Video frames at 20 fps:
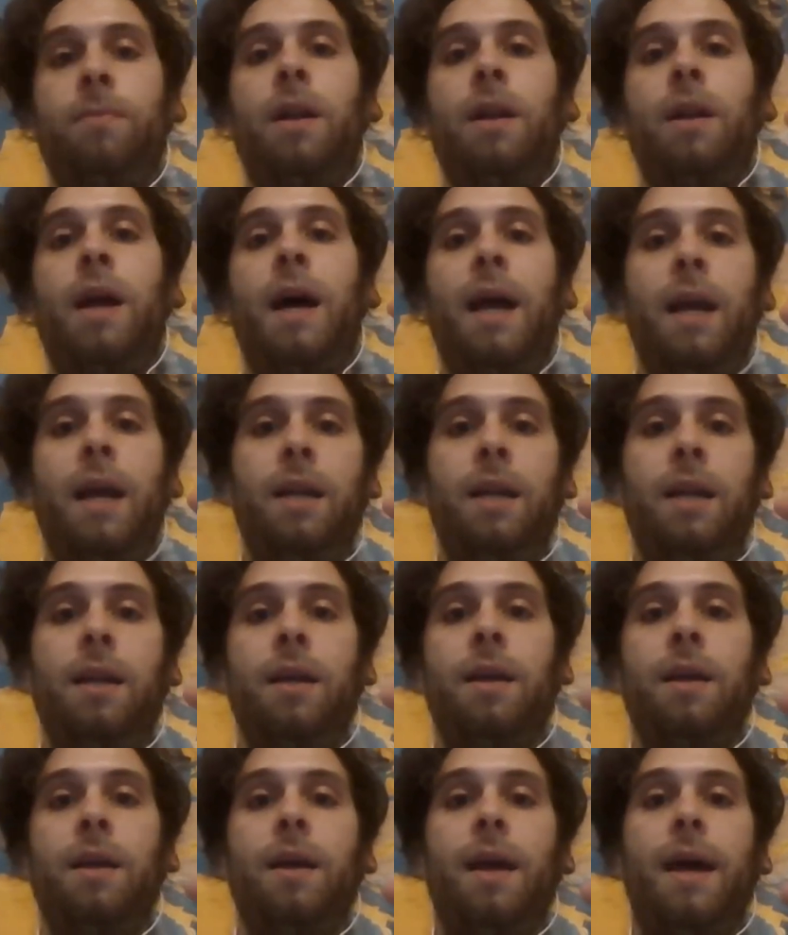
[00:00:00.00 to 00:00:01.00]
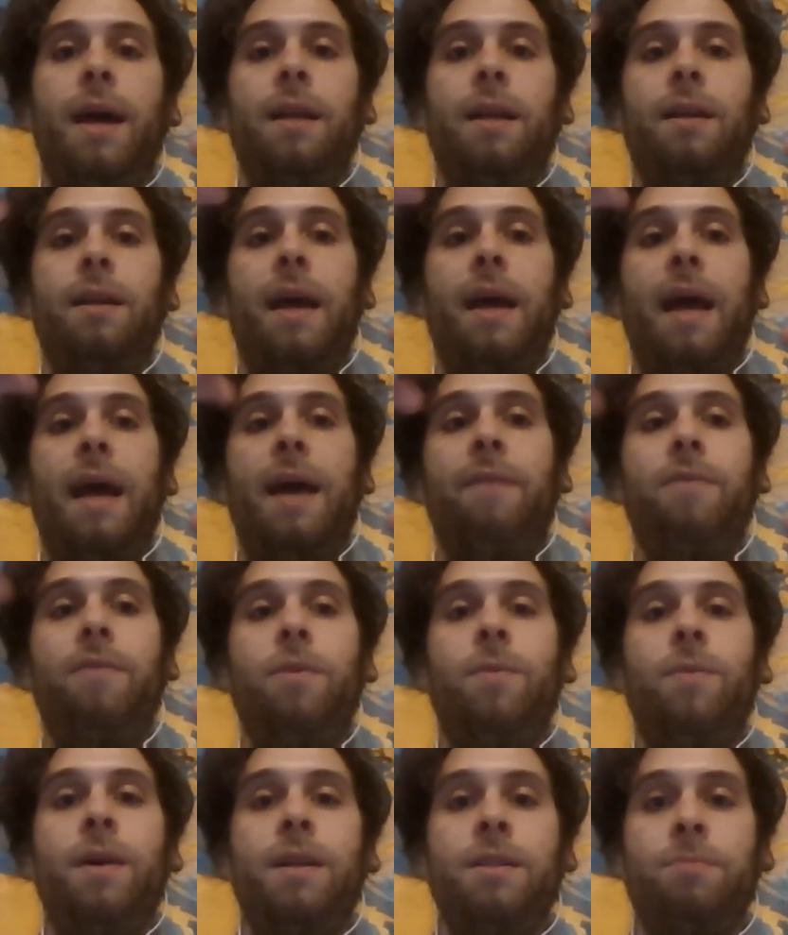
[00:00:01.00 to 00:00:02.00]
a line, and
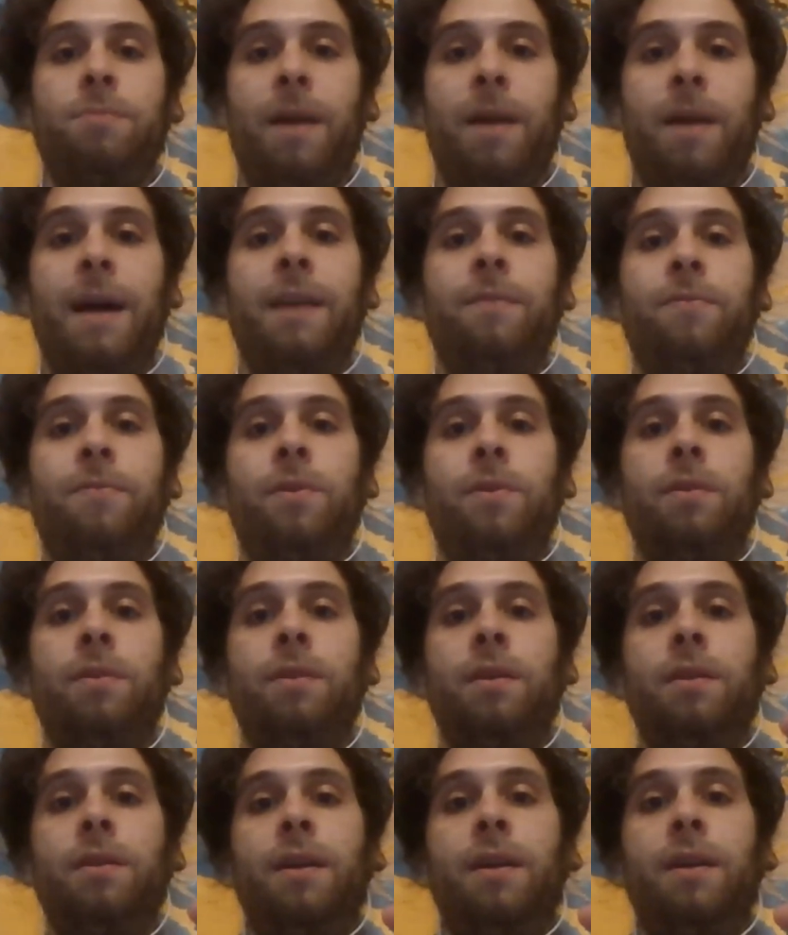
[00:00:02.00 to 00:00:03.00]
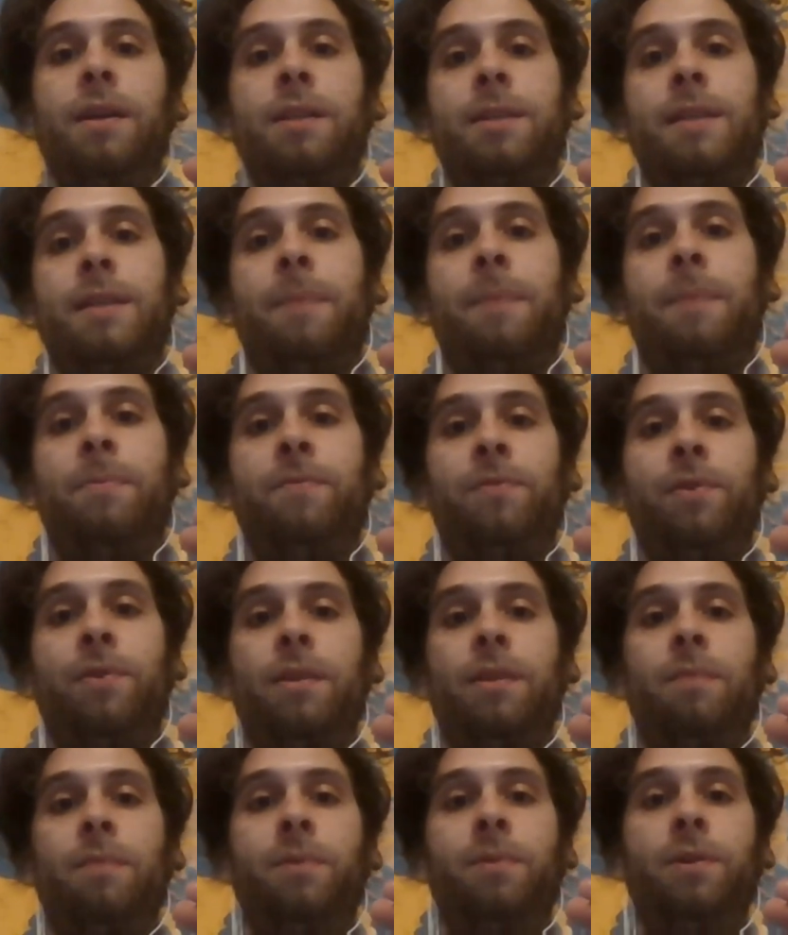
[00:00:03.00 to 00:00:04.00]
everyone is blindfolded except for
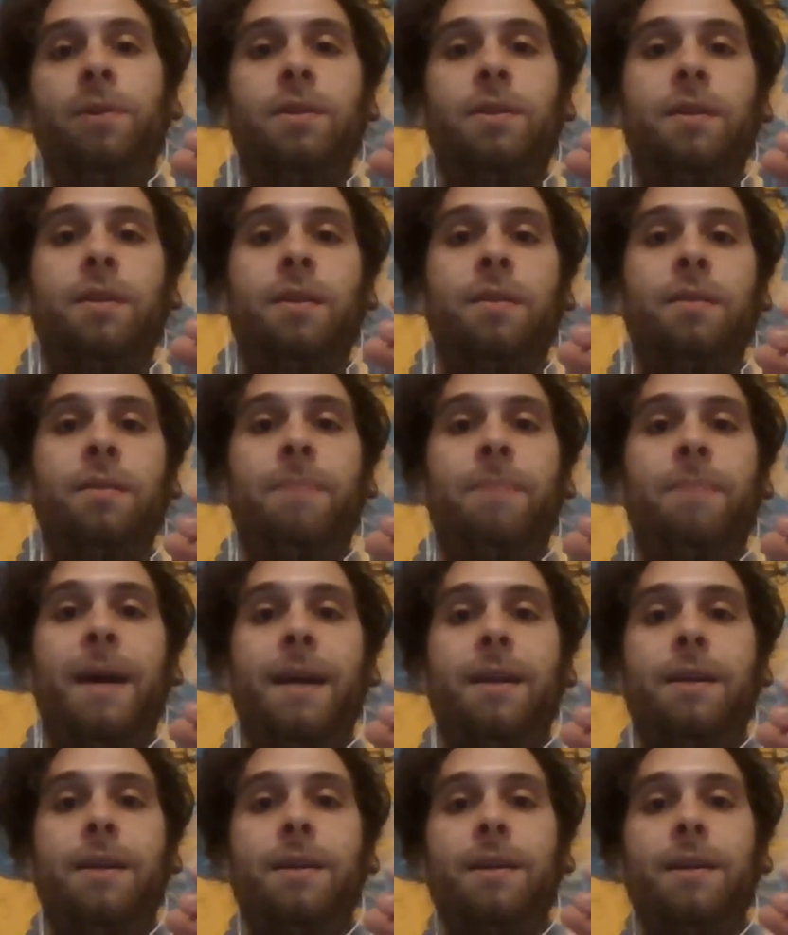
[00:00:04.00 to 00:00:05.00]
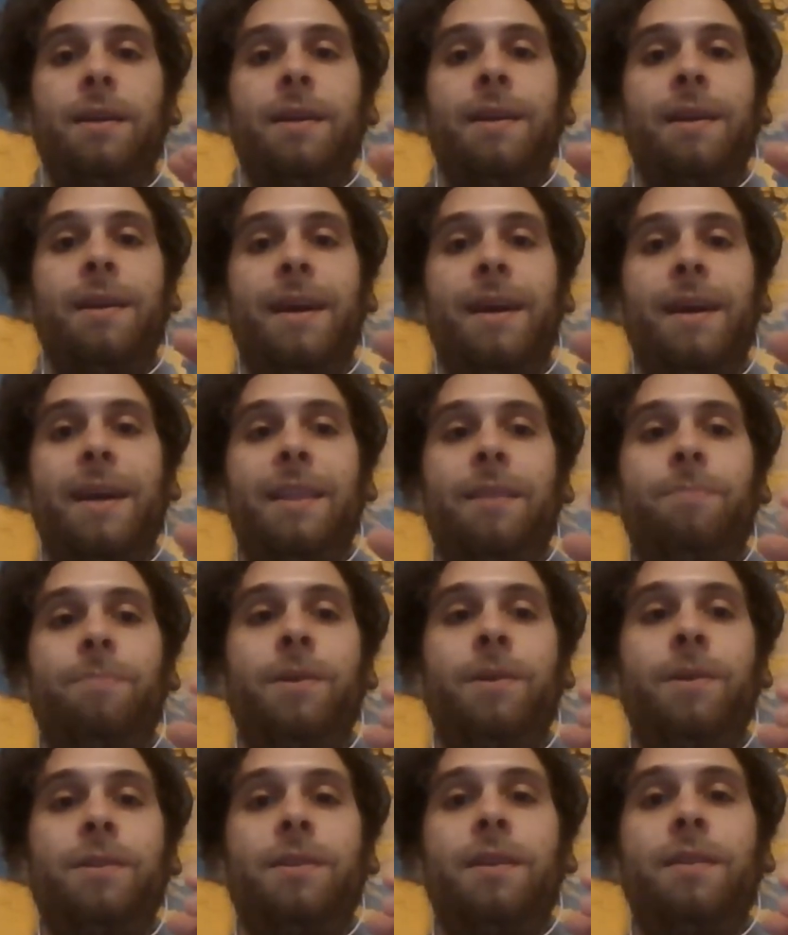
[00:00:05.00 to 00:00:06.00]
the person on the back. And the mm-hmm.
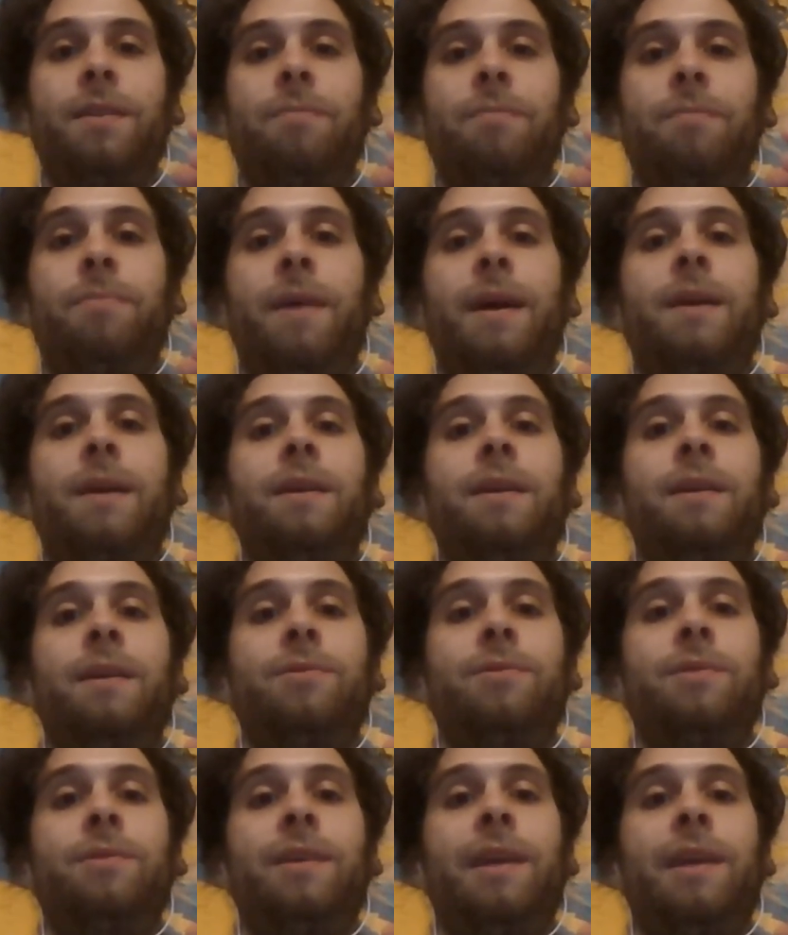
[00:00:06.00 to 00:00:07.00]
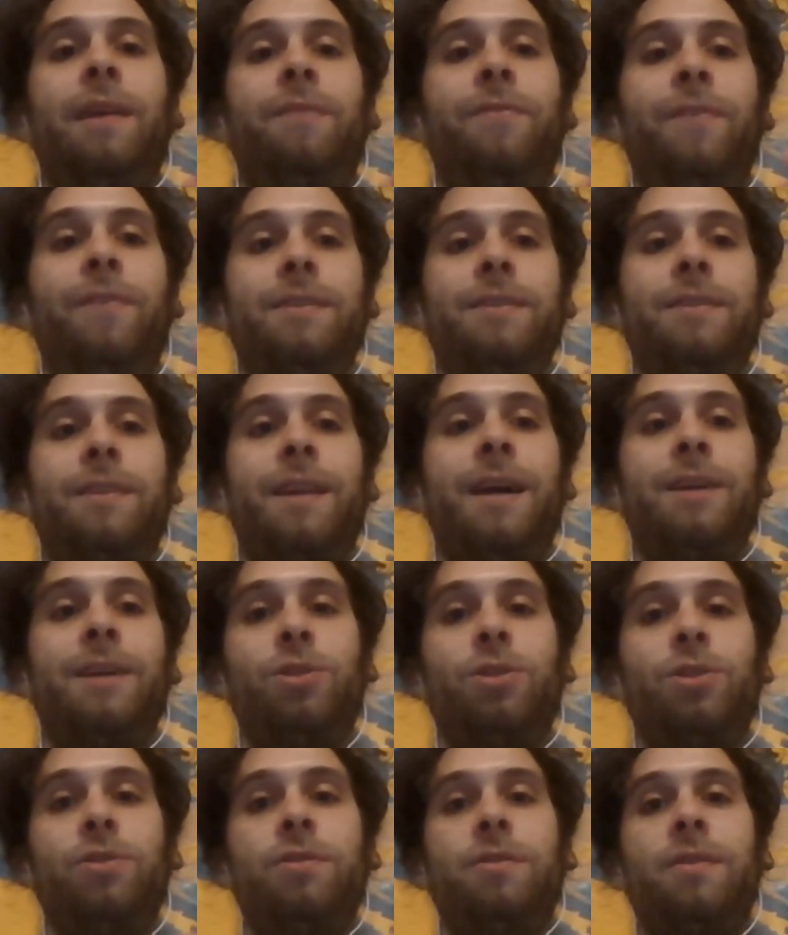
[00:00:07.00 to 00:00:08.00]
person on the back needs to give
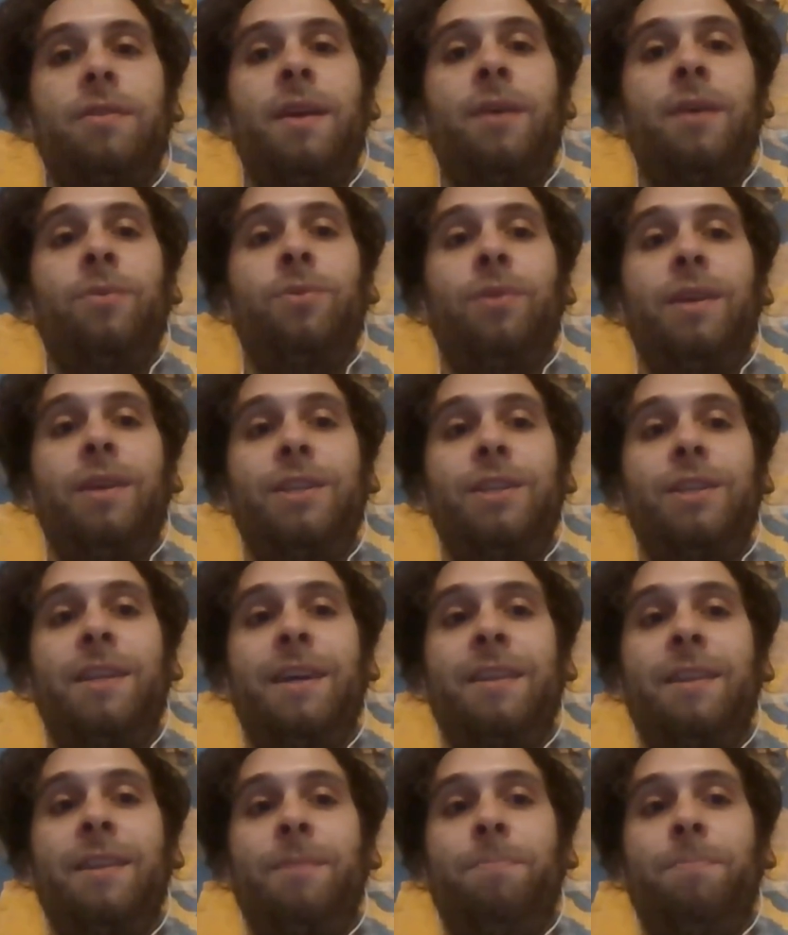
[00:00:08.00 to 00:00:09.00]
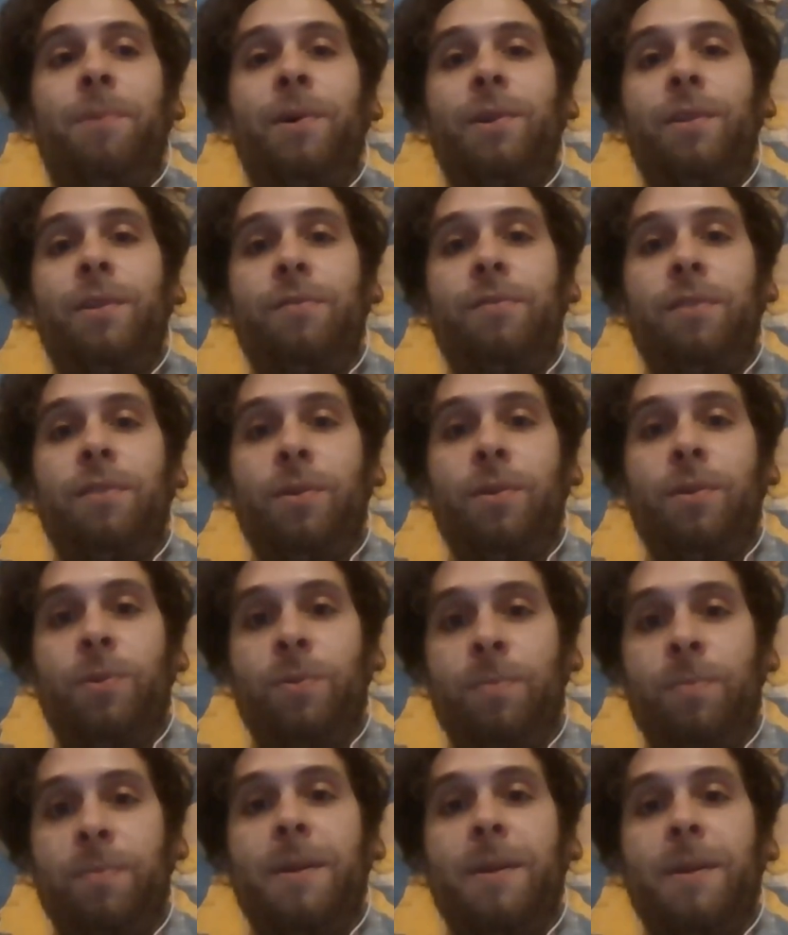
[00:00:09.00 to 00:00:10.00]
instructions on how to reach another point of the
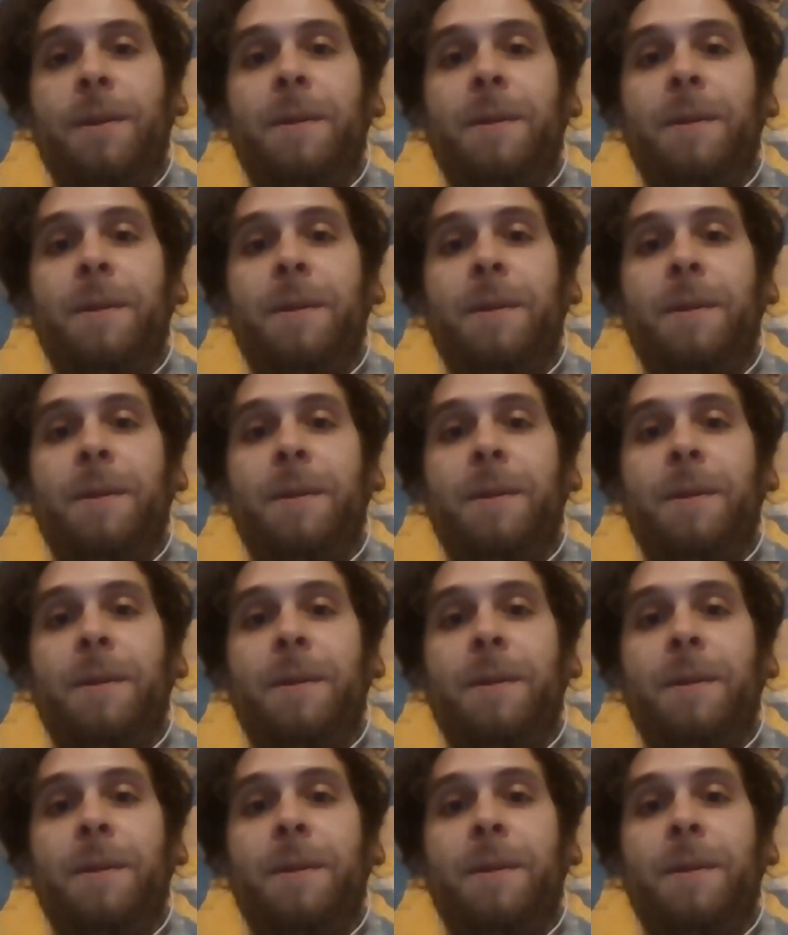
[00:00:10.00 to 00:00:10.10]
room